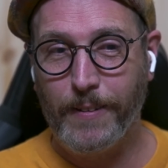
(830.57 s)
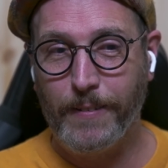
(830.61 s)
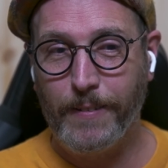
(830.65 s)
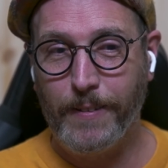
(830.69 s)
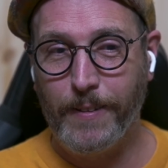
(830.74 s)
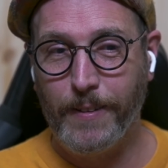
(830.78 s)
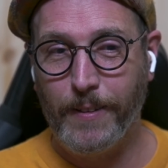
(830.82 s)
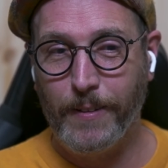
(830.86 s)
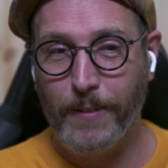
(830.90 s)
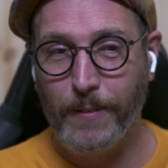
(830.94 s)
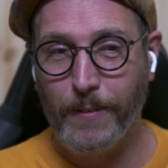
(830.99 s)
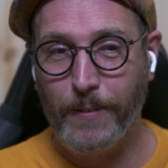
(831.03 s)

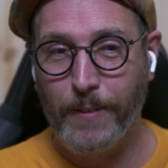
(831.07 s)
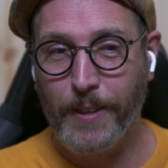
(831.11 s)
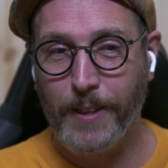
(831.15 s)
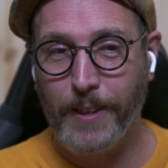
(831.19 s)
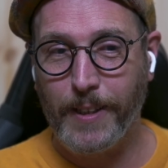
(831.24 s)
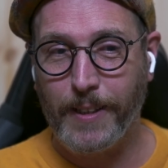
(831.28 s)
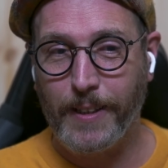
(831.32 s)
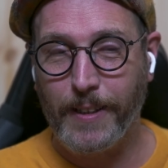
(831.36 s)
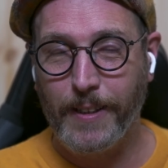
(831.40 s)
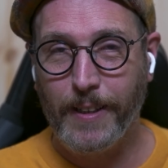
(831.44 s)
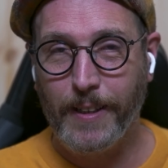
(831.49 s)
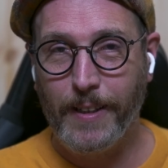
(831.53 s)

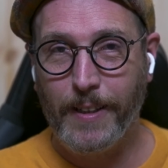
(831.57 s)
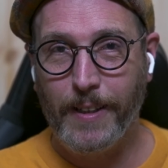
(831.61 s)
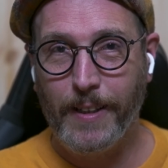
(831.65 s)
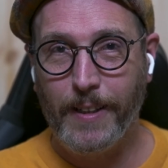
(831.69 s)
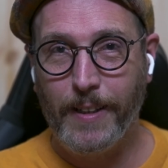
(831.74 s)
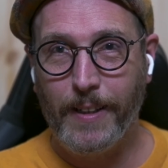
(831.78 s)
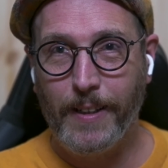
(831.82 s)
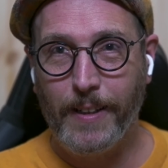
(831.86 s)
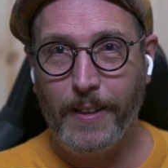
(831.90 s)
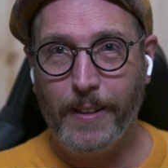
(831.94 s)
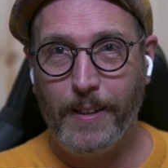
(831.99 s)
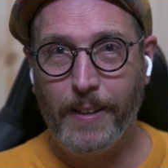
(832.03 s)
Like
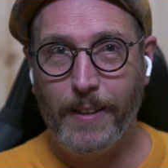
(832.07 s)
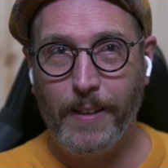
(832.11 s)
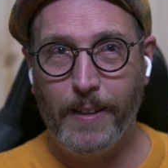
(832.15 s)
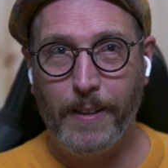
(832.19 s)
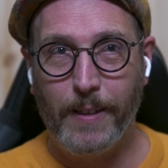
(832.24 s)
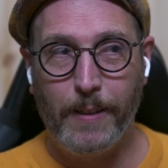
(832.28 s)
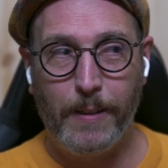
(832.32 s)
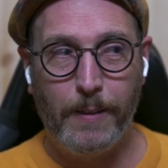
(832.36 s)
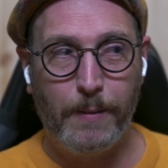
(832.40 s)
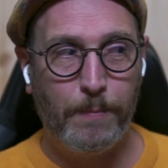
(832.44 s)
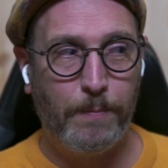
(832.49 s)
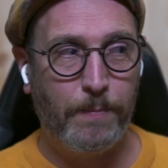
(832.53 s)

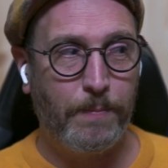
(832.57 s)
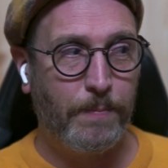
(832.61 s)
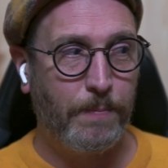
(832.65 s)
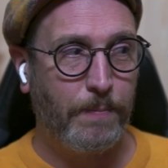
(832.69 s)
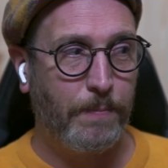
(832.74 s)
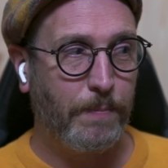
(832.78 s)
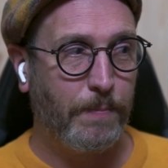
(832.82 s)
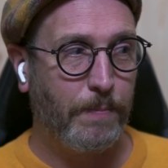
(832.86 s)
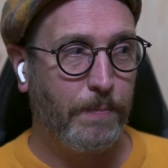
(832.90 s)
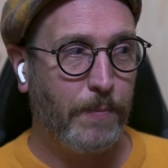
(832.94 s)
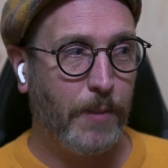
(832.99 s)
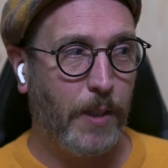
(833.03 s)

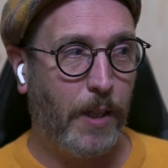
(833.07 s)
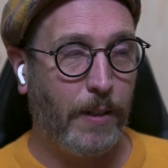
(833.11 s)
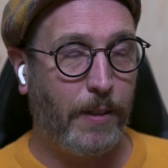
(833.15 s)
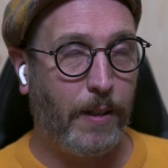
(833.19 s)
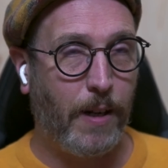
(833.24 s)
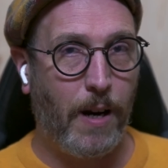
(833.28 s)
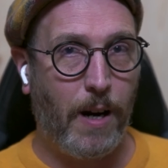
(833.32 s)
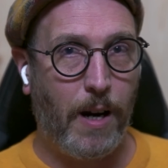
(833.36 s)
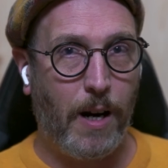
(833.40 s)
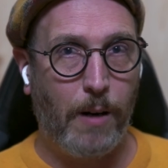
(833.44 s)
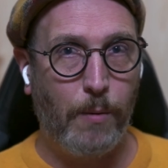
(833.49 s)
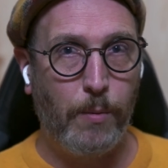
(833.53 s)
a
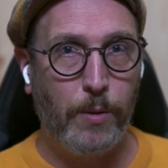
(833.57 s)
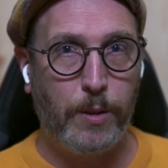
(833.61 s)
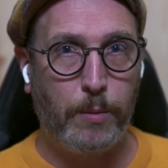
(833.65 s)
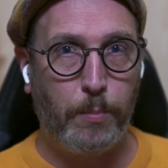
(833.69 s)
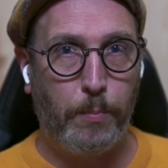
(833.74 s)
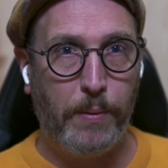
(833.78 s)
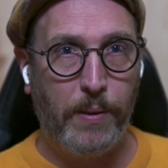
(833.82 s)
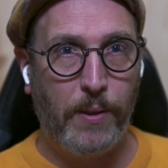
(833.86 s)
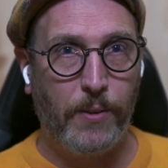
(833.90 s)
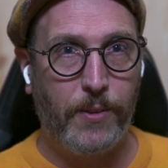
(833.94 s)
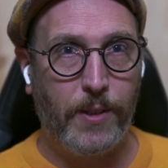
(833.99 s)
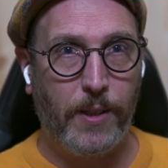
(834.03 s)
car was
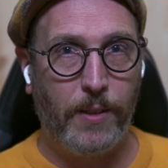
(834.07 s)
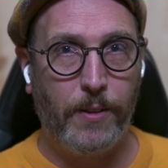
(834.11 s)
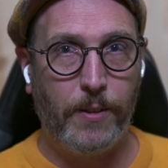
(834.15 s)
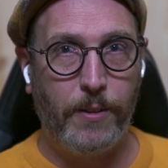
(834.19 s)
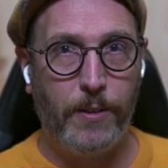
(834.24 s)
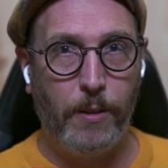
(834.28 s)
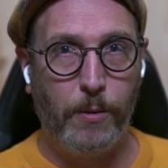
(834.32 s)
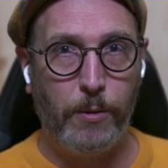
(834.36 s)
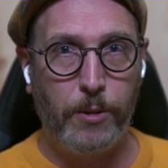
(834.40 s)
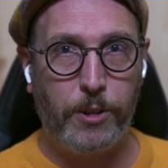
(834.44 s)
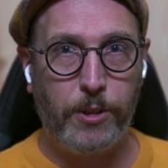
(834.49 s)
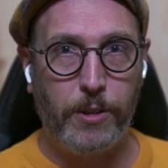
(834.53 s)
built on the
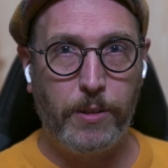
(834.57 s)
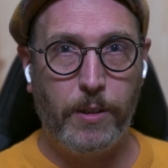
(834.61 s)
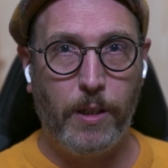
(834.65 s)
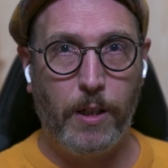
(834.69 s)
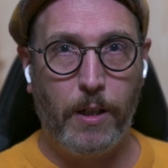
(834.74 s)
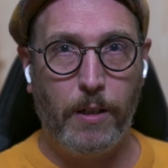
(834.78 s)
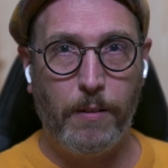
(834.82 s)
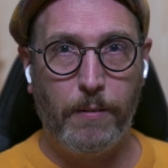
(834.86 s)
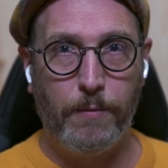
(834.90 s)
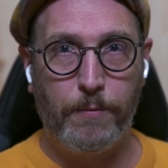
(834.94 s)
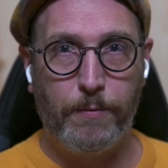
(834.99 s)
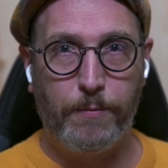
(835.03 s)
notion
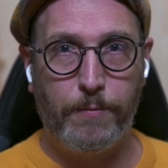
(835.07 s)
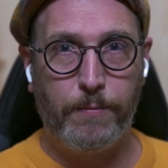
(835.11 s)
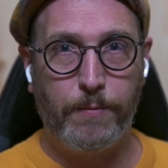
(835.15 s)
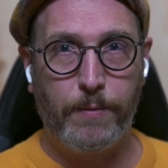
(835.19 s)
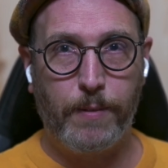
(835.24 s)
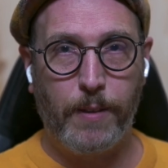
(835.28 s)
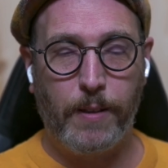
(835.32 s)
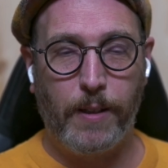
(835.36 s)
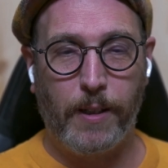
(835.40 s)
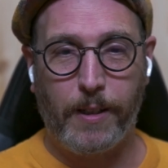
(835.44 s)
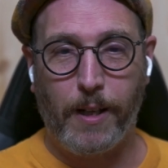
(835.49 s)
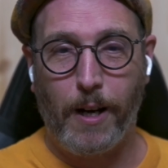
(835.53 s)
of
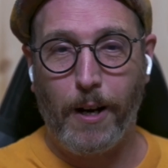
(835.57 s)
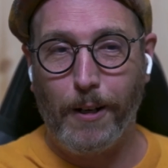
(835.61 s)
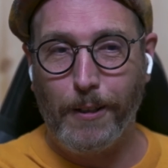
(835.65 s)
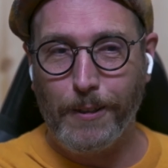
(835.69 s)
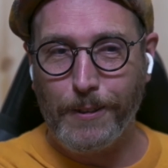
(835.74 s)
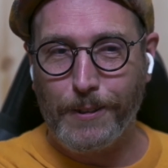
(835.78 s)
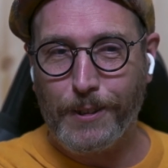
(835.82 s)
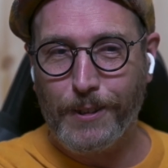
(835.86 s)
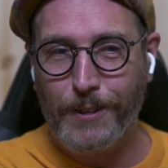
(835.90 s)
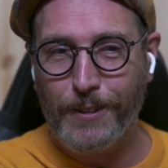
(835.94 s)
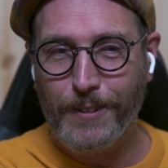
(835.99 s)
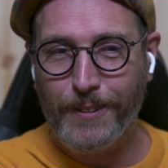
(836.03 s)
a
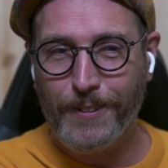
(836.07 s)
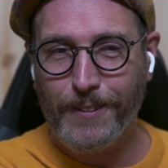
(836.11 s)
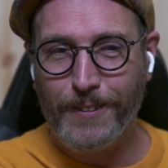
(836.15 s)
cart,